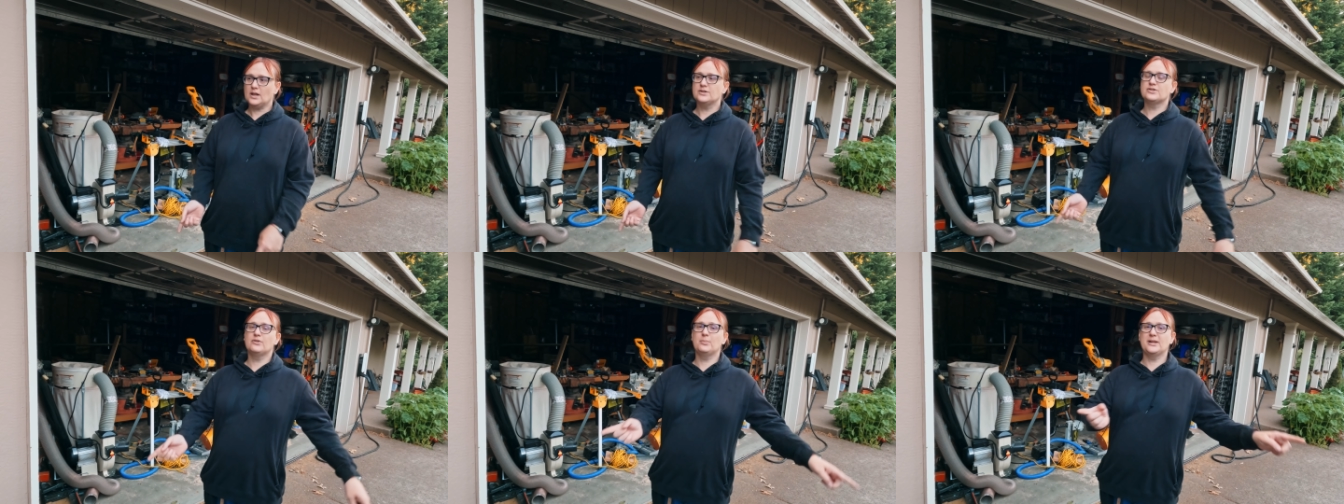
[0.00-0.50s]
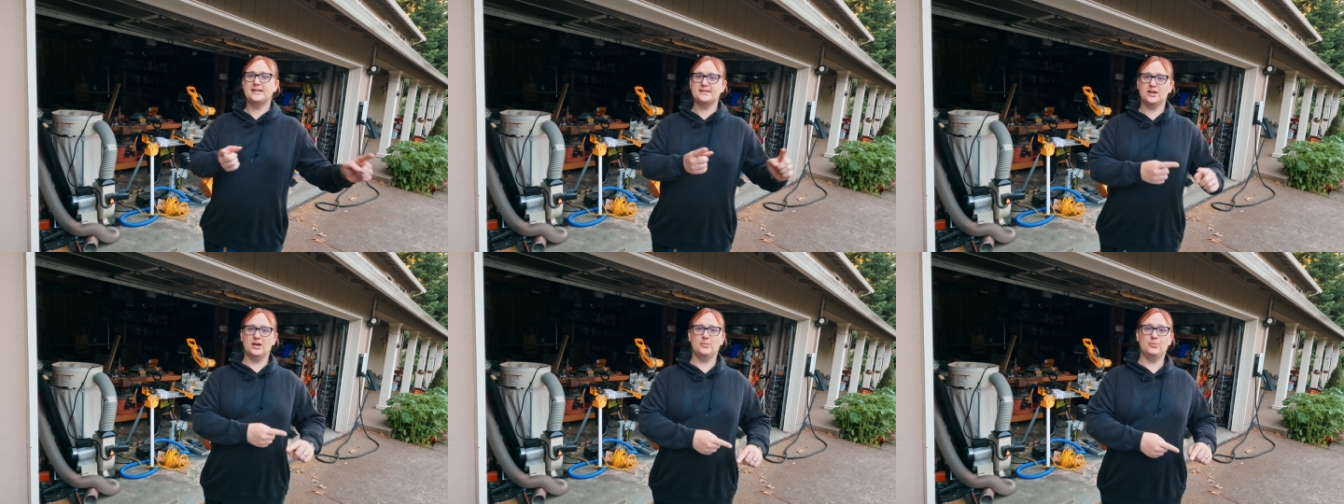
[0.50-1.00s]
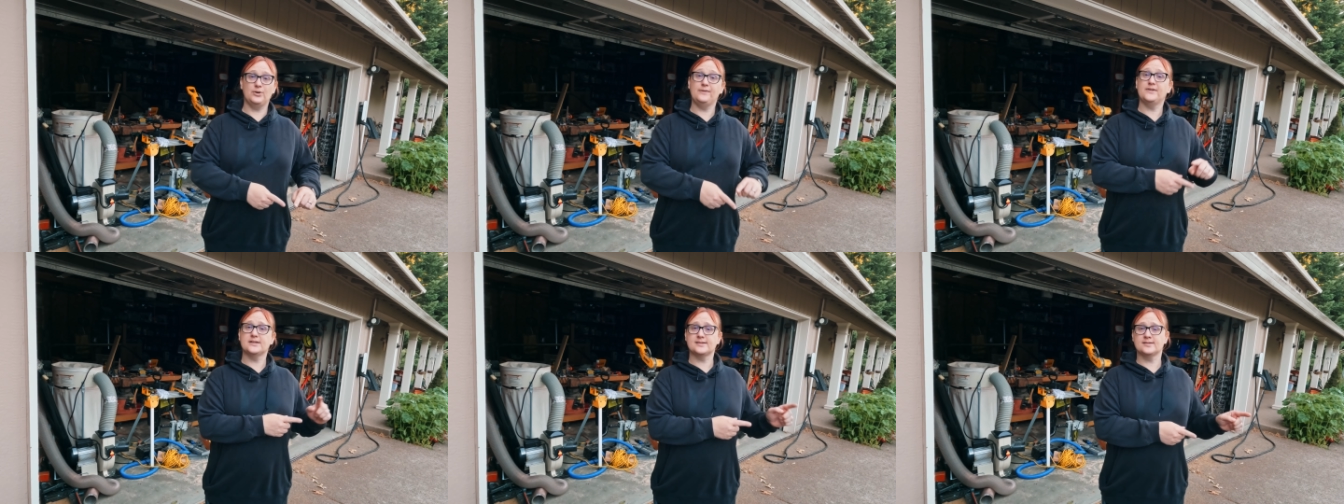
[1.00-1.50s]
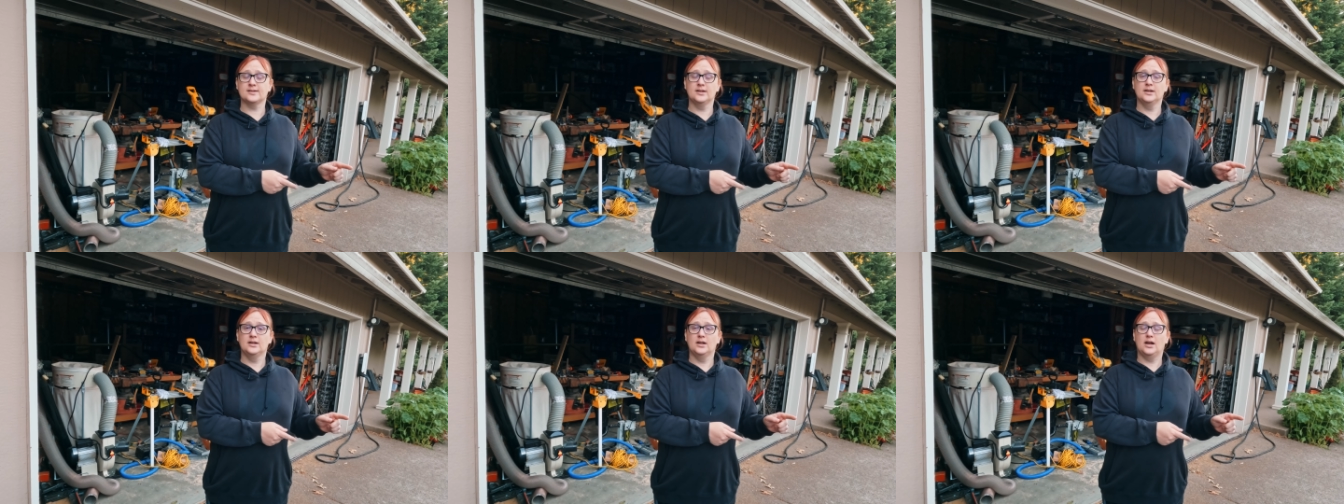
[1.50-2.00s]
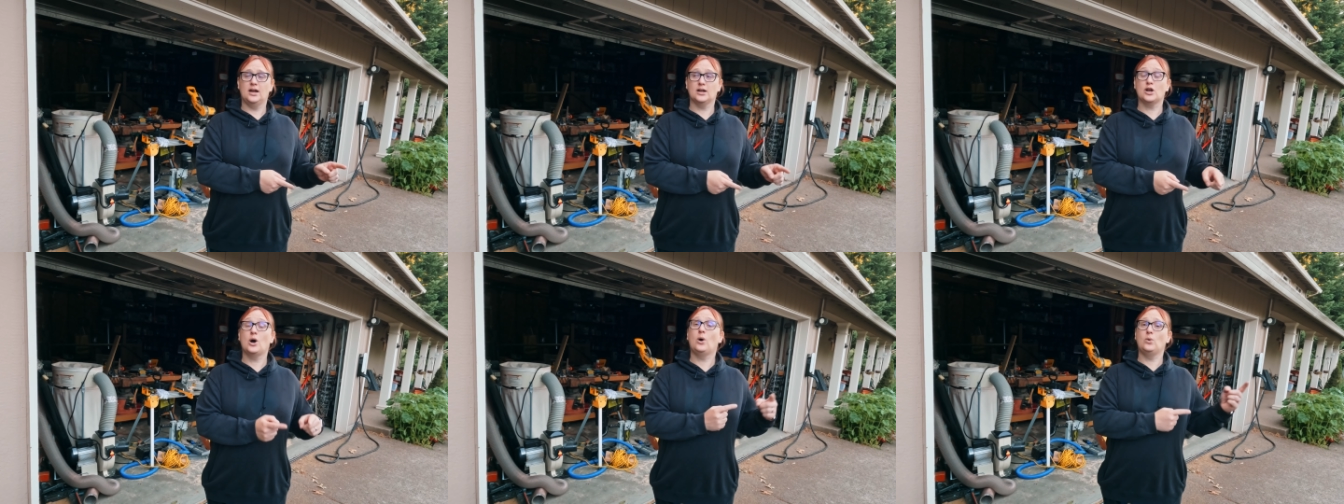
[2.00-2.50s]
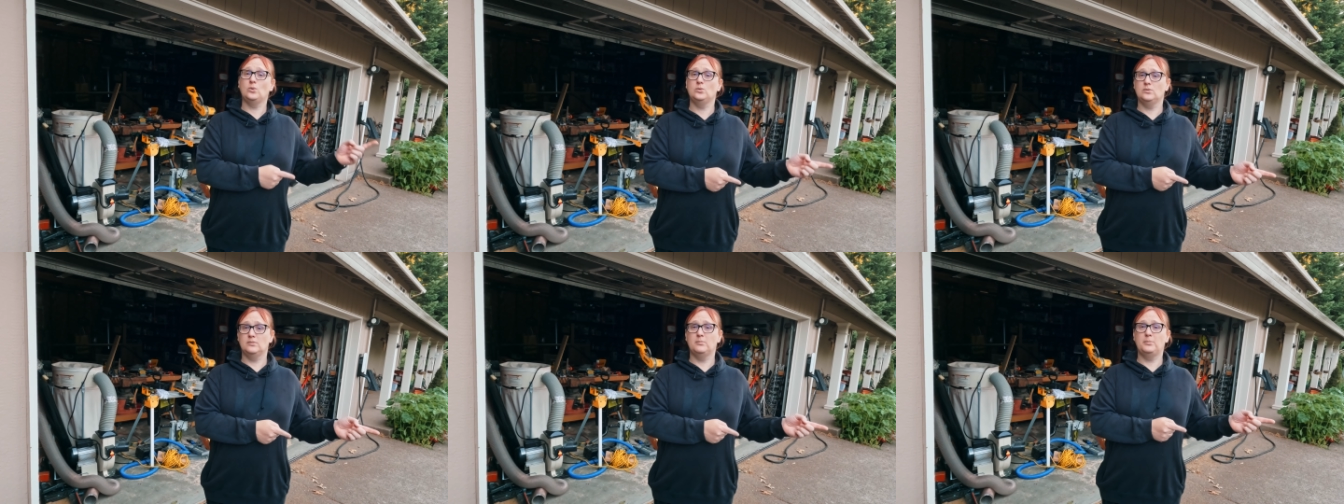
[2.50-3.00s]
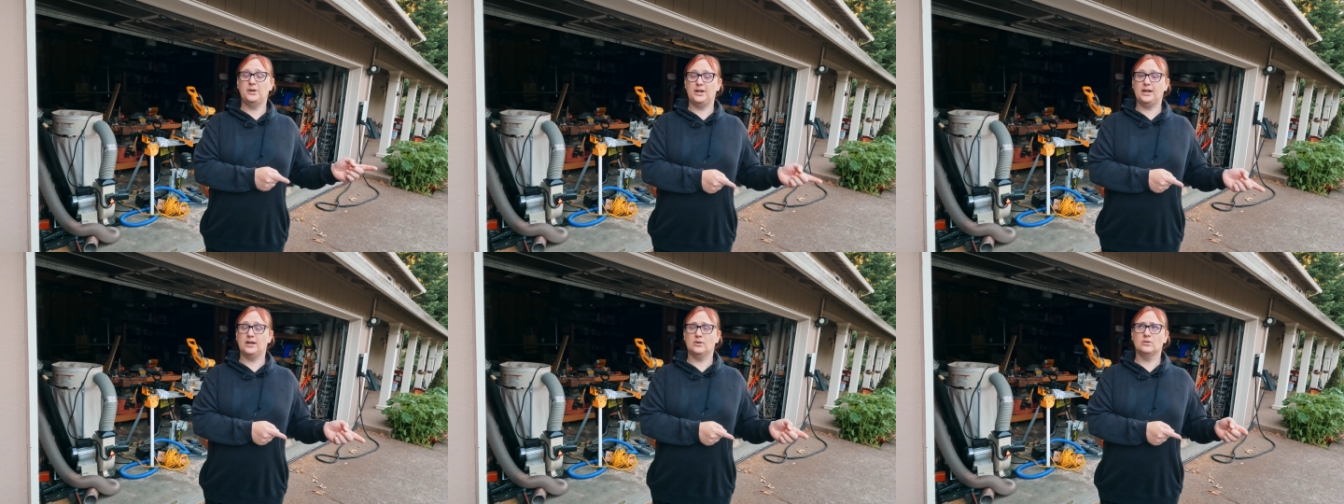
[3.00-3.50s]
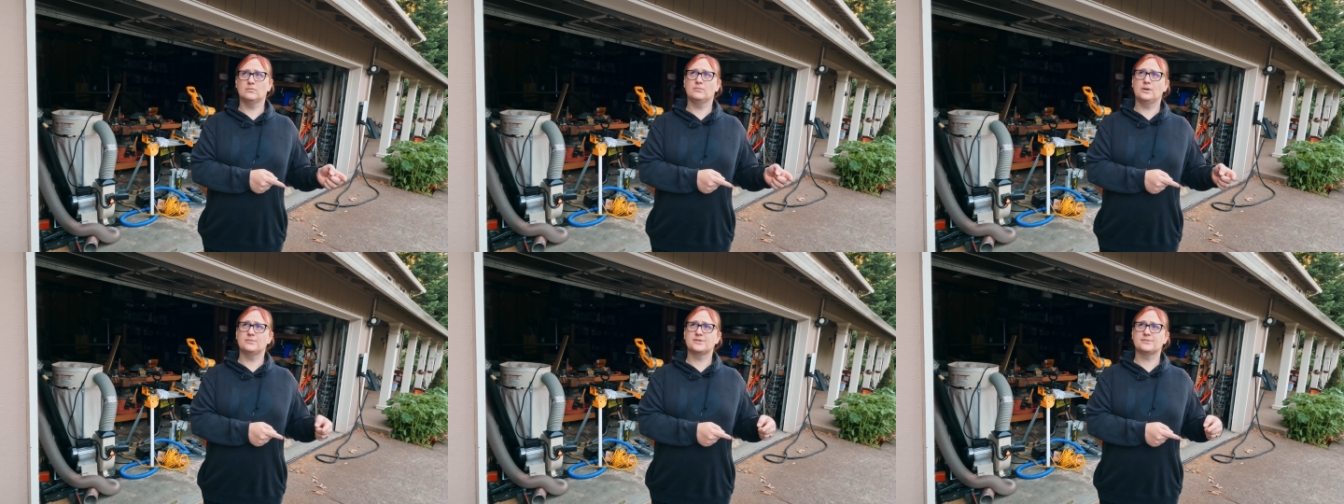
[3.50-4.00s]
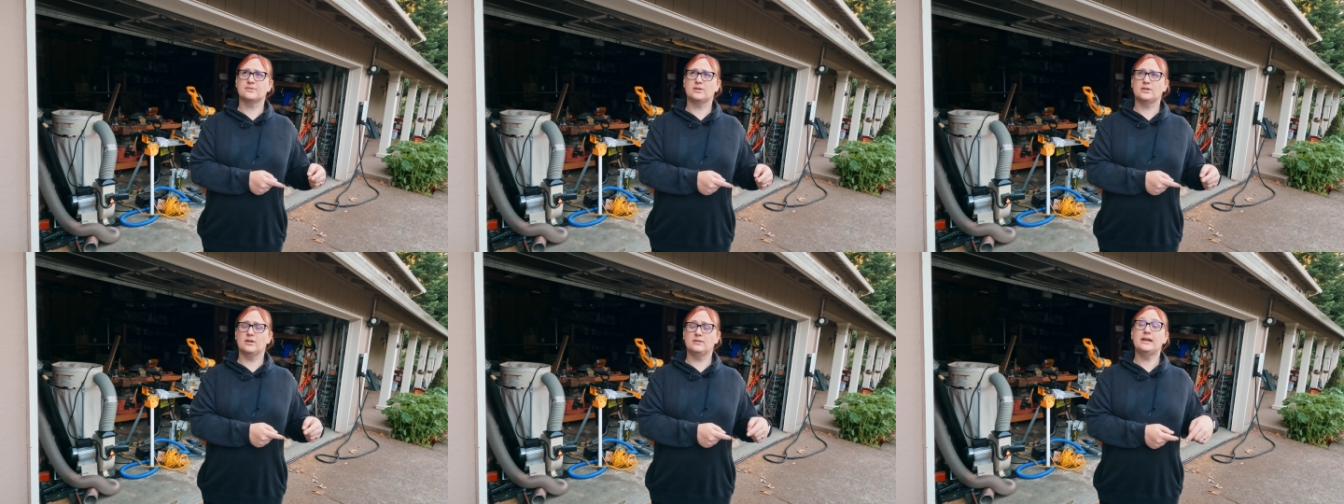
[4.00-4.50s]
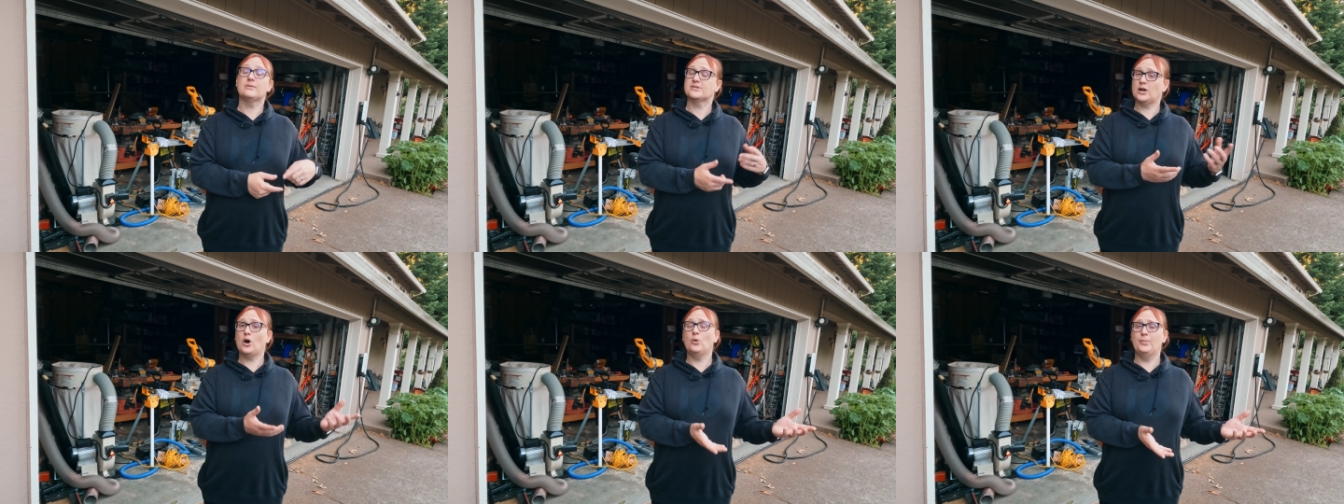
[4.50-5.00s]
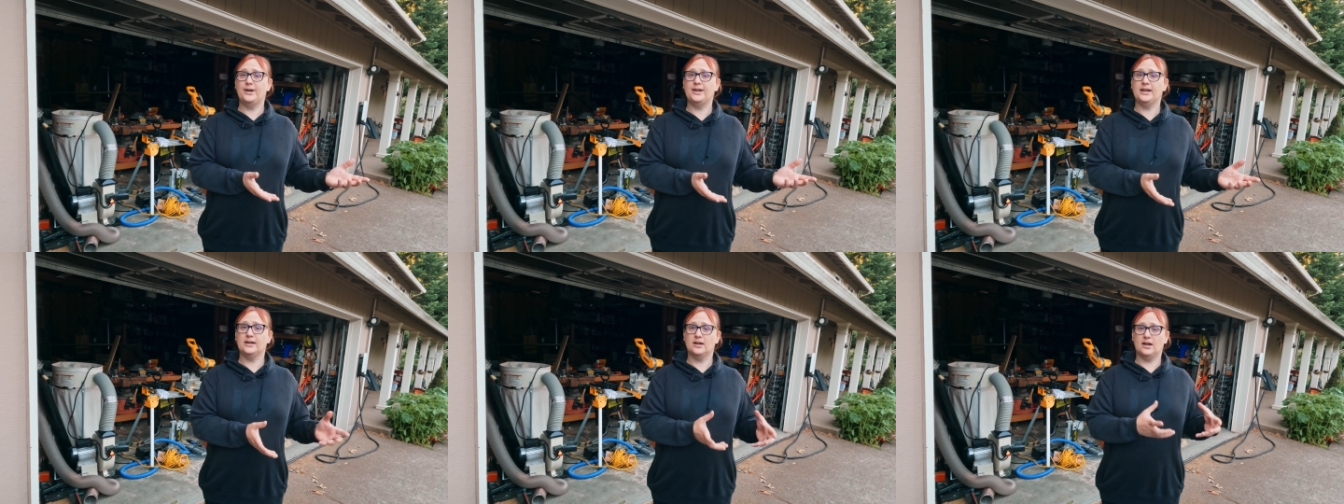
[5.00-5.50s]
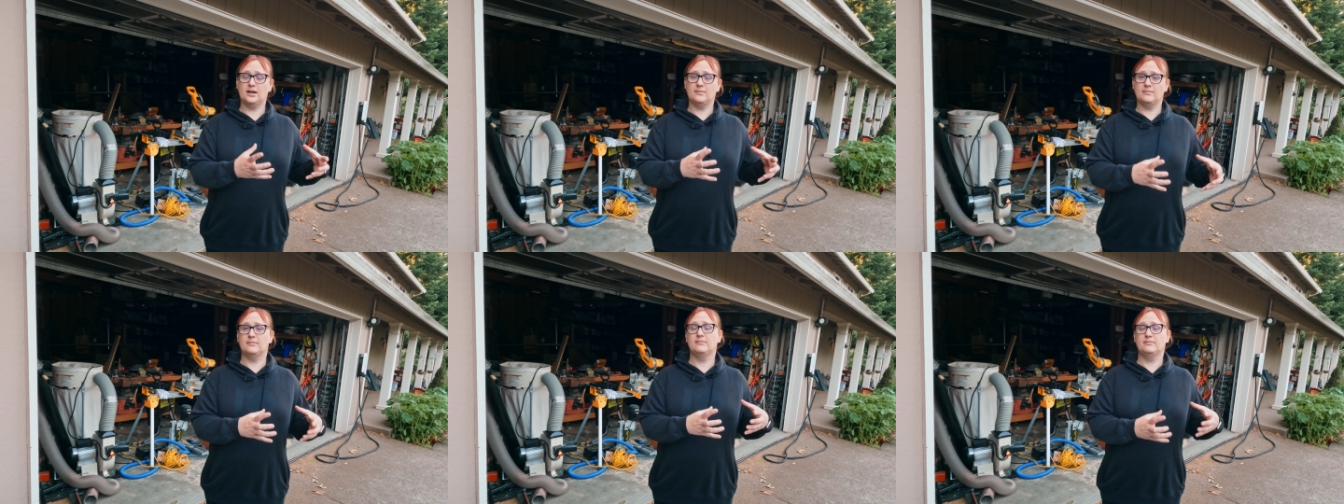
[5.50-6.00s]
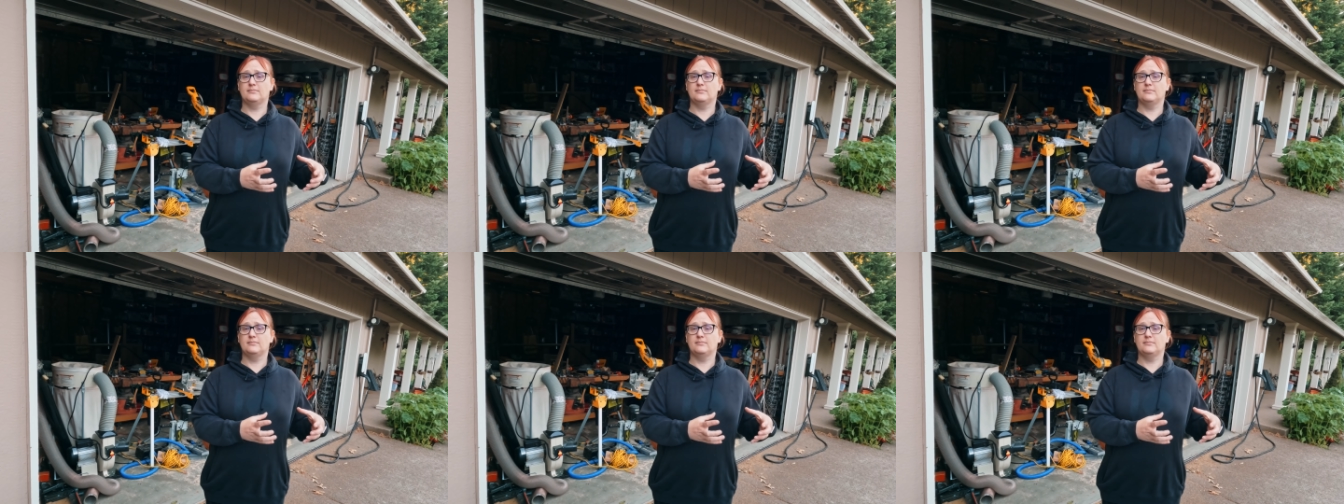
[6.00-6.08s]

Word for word: to replace her previous uh, coal burning, or it was, yeah, it was a coal burning um,